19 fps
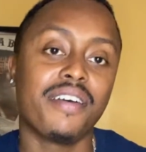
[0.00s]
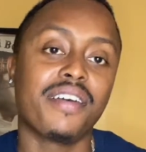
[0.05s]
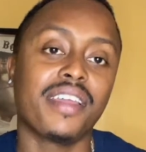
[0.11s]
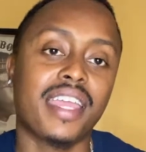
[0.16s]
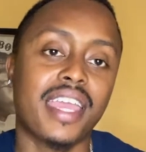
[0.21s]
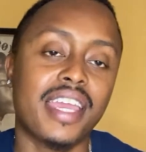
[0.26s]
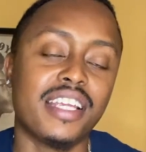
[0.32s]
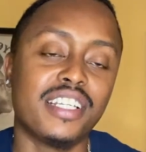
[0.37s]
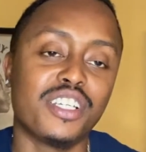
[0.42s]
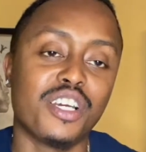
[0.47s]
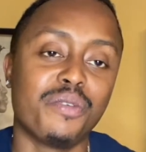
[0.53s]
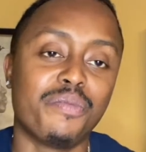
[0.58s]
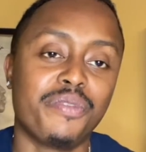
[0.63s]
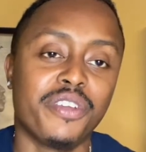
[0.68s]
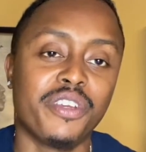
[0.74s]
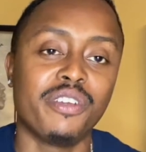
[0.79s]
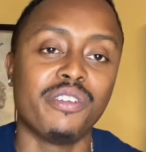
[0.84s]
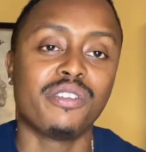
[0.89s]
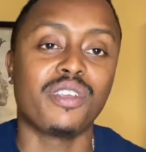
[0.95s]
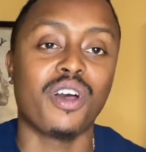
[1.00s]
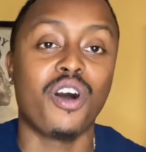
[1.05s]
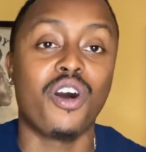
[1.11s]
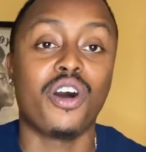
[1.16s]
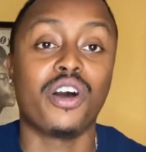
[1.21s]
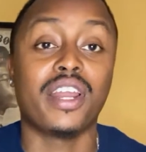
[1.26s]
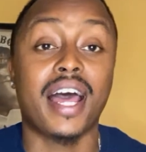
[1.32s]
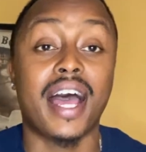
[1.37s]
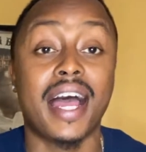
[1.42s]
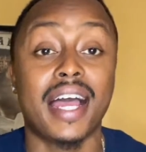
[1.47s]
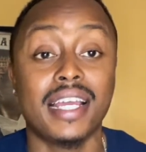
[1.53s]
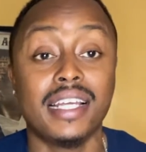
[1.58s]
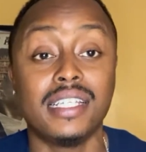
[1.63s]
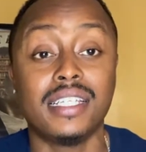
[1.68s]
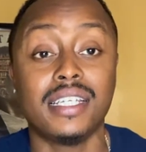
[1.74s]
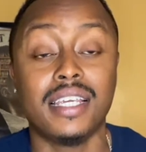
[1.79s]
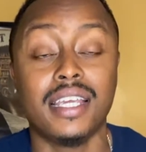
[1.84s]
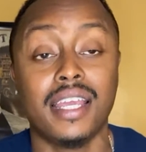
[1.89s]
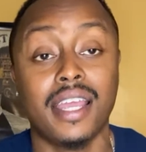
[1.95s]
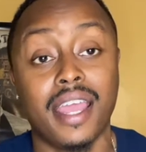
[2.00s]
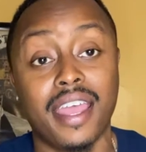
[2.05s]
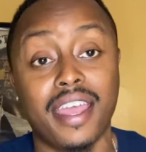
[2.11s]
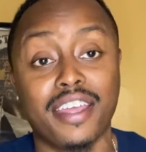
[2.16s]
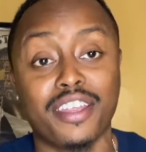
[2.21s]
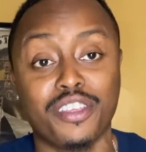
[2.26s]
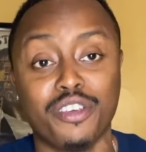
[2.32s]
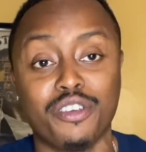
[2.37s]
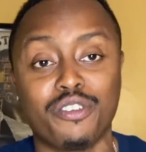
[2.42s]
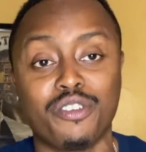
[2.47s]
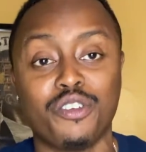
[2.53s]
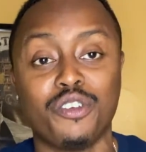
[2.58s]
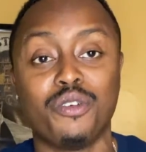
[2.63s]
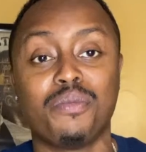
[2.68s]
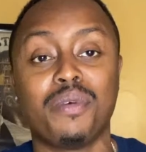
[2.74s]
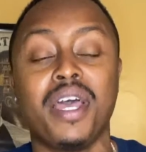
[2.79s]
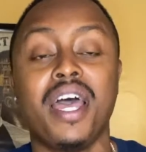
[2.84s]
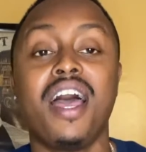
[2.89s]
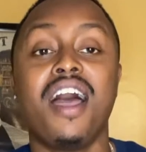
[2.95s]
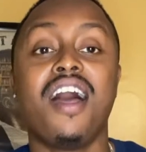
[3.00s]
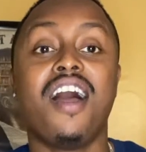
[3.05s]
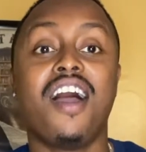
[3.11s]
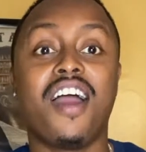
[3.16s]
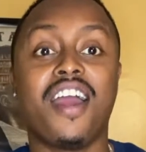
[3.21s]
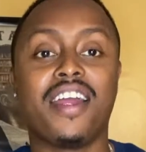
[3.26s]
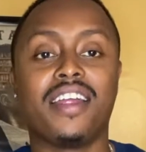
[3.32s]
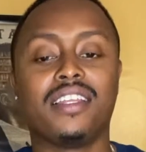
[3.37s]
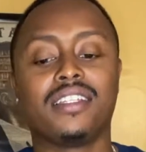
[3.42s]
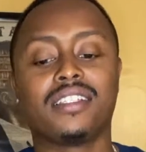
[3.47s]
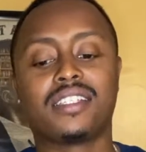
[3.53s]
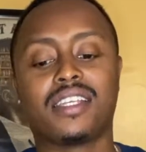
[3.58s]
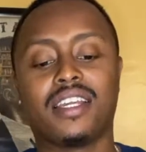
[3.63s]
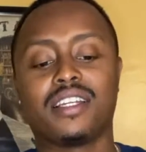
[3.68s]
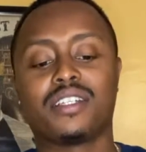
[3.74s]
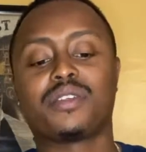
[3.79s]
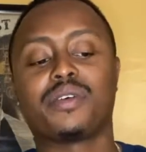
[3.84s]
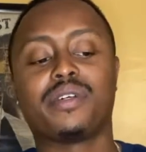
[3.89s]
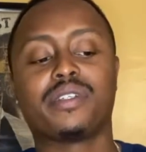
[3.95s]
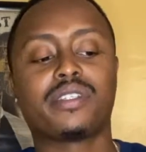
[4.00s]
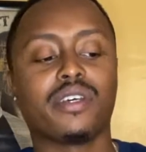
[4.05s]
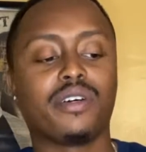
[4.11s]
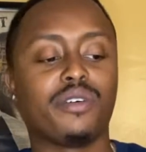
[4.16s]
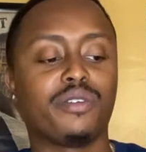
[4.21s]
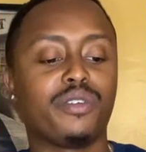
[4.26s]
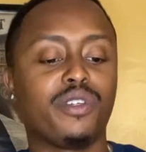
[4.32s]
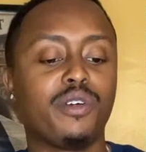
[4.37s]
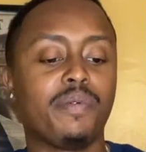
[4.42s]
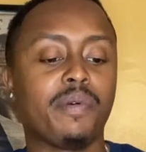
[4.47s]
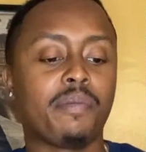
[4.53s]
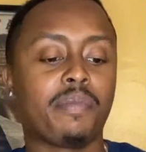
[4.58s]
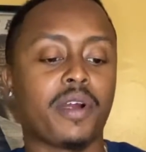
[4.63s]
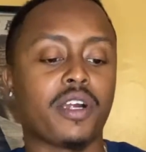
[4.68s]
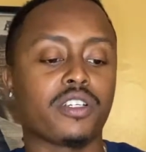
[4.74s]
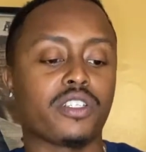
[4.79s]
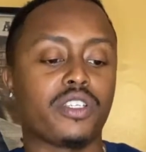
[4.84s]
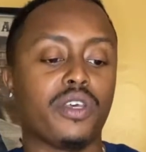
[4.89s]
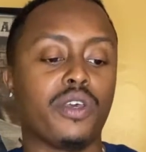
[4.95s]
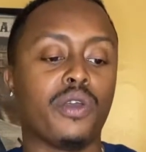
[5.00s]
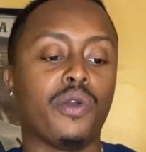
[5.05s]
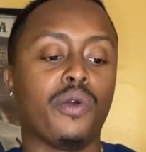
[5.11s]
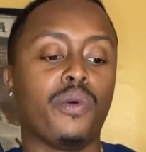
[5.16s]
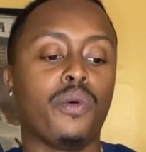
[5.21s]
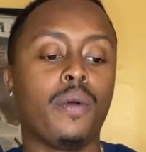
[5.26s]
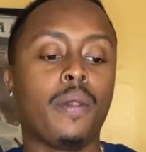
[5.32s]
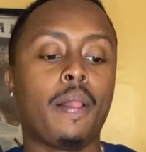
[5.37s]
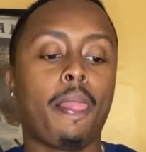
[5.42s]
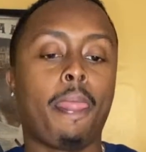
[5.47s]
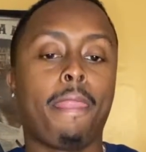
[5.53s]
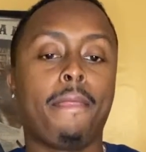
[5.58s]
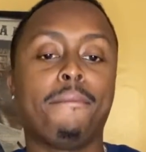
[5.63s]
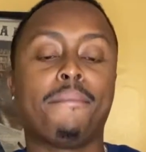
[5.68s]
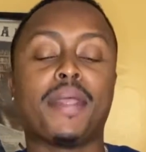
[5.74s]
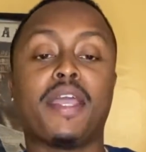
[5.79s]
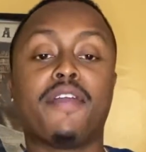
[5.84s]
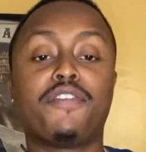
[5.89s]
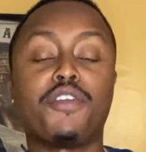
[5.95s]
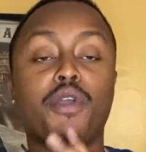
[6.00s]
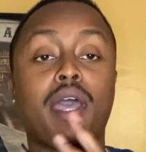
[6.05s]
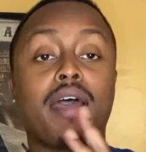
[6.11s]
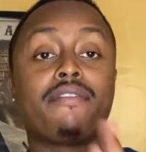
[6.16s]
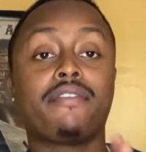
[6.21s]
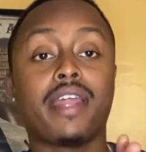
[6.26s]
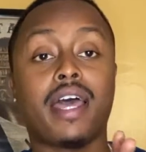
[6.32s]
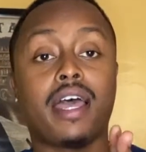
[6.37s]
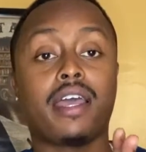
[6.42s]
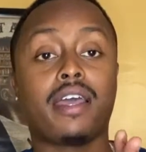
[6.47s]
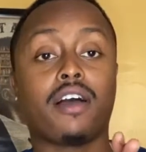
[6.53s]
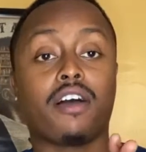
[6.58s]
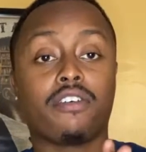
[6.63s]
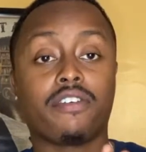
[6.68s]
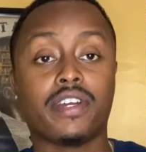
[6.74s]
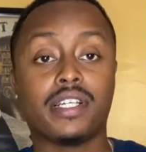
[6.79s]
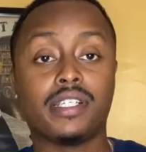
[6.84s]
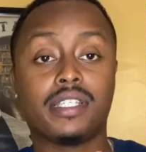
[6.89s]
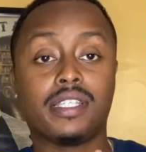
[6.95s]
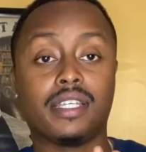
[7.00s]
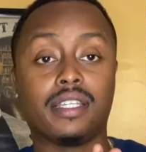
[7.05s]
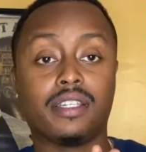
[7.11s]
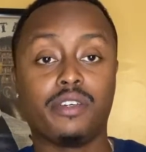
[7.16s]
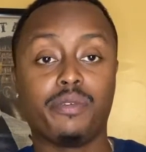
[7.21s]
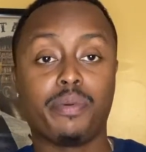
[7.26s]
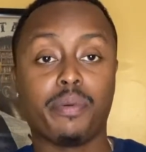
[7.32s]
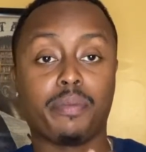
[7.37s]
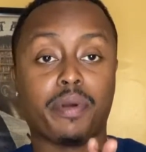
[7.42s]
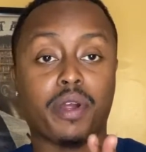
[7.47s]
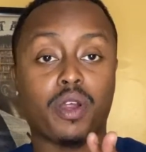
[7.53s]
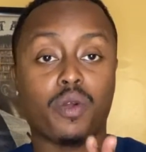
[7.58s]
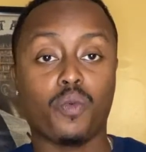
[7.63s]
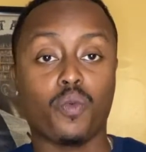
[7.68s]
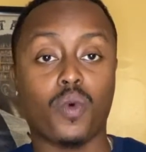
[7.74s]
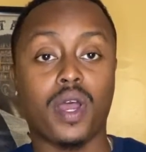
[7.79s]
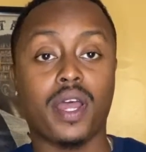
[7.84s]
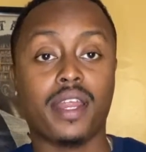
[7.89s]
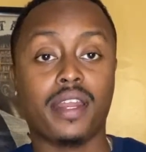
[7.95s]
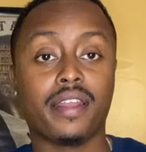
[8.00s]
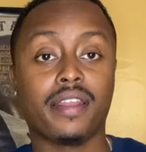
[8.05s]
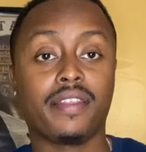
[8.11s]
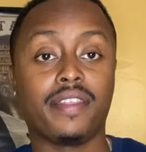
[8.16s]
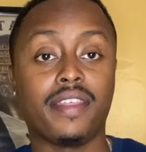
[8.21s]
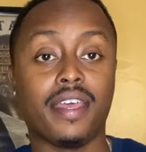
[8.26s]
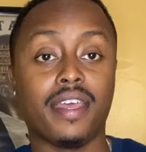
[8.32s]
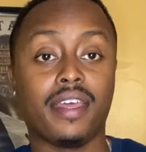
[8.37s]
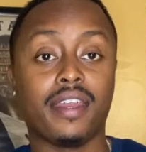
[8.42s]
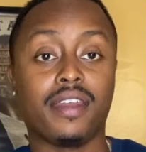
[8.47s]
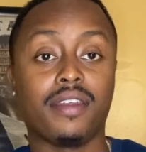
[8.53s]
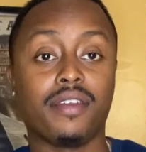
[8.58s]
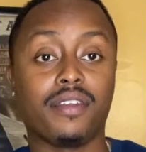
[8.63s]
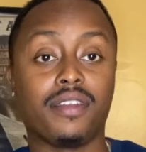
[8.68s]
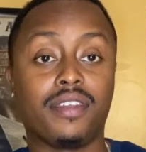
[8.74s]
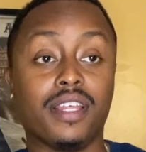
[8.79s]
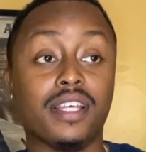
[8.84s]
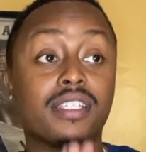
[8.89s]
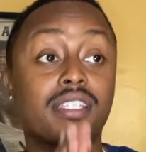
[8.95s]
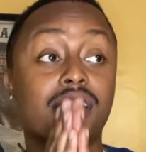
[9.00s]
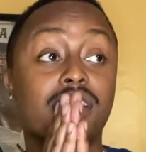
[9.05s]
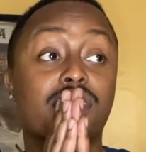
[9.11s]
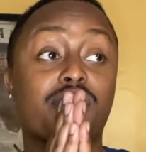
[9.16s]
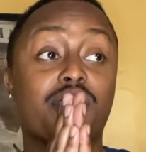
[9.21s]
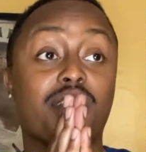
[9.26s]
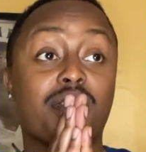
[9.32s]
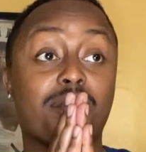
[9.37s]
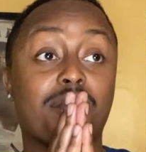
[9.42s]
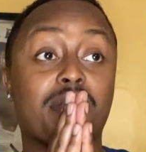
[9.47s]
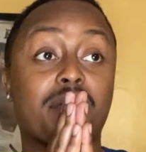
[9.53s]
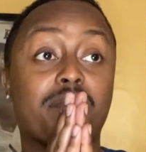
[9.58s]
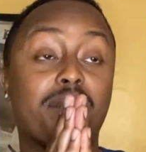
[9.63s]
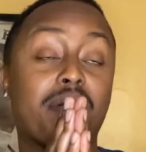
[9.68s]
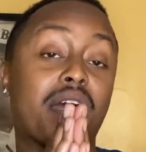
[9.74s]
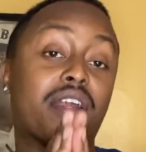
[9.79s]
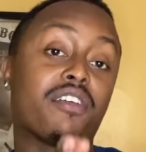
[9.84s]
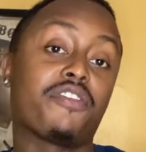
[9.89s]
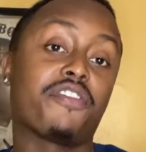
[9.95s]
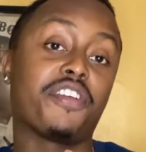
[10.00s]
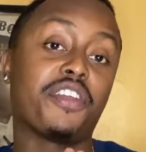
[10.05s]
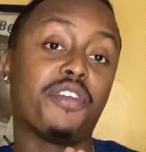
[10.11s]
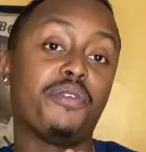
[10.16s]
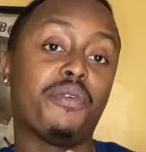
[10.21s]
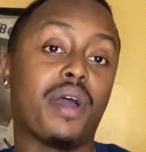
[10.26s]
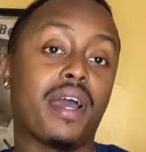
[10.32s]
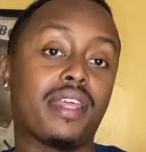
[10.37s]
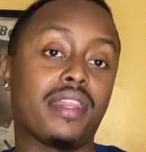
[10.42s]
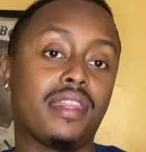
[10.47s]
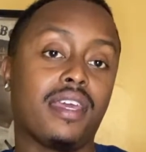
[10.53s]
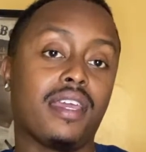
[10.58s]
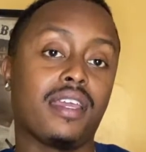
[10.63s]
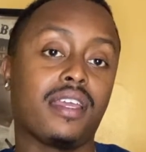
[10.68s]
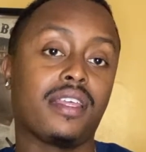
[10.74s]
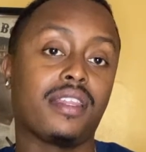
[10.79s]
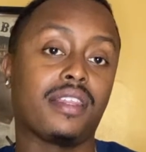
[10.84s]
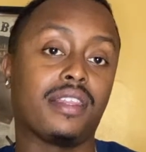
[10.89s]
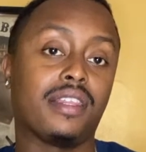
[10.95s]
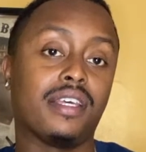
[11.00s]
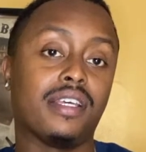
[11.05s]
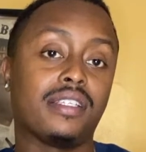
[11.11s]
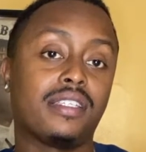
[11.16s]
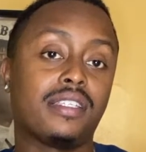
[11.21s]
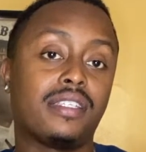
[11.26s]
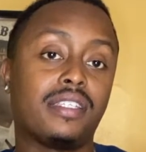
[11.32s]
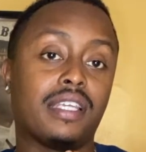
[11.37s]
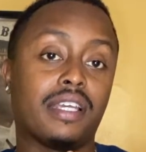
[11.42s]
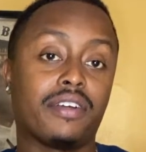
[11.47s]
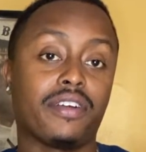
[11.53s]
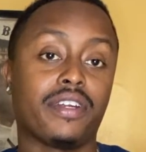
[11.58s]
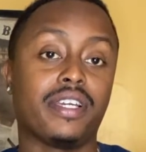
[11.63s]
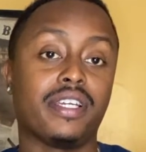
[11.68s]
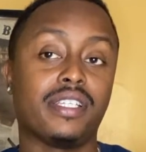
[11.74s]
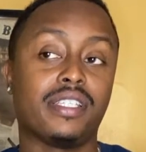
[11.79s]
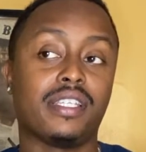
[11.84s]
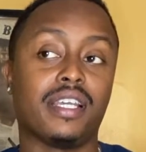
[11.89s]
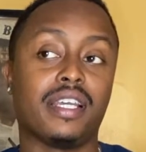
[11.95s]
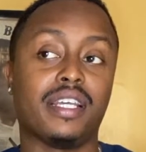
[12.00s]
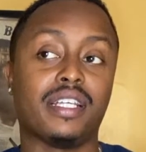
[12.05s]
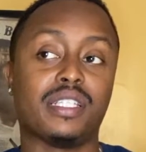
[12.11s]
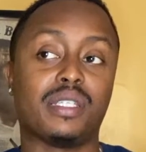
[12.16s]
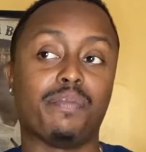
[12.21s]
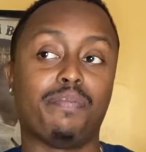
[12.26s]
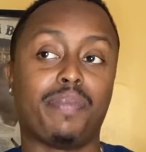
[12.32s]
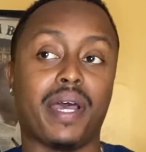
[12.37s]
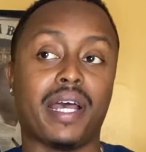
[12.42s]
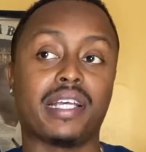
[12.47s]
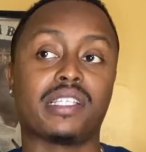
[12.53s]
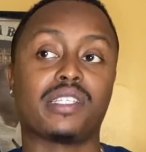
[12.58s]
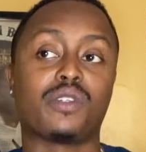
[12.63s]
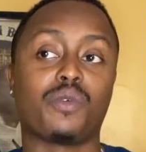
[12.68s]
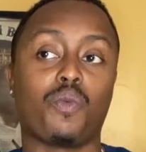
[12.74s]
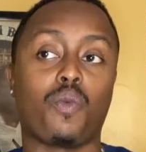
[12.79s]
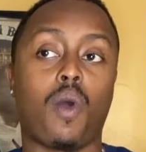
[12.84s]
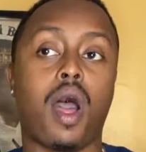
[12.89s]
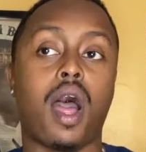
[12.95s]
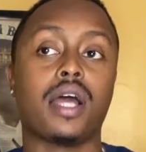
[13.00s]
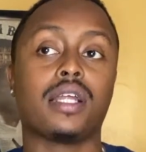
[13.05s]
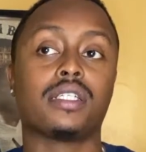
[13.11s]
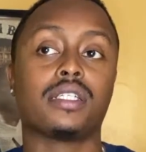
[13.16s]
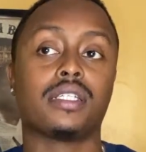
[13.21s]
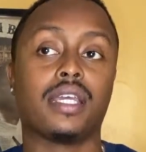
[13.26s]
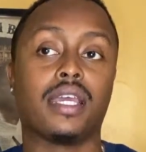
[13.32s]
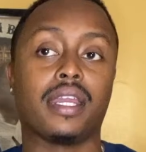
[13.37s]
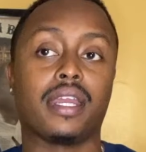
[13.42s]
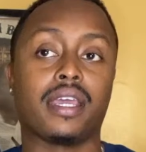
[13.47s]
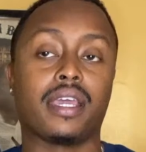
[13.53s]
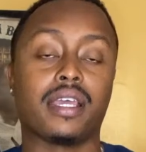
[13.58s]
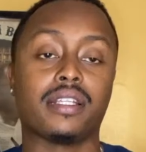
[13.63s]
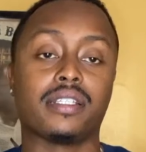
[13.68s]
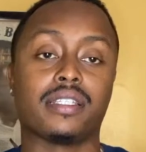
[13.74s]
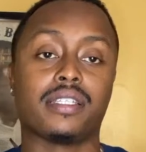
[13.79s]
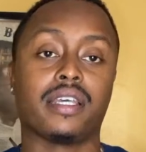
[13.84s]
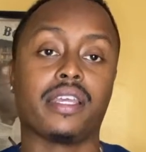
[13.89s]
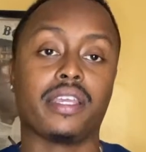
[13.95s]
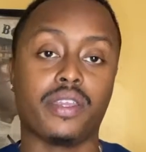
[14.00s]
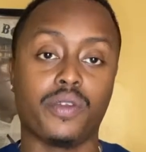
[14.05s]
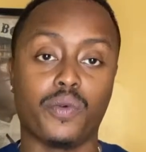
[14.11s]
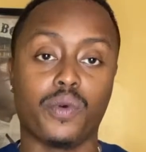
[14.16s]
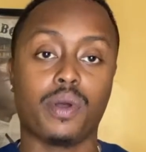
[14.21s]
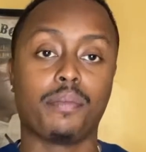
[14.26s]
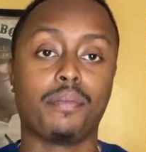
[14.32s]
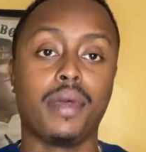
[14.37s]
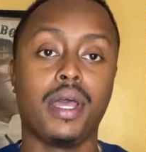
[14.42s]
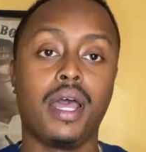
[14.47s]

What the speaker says: K Jobe Views on IG and YouTube. All right, let's get into it. So Lupin Pt II, if you have not already seen Lupin Pt I, then this is going to be better for you. I think this series is best watched in a continuum.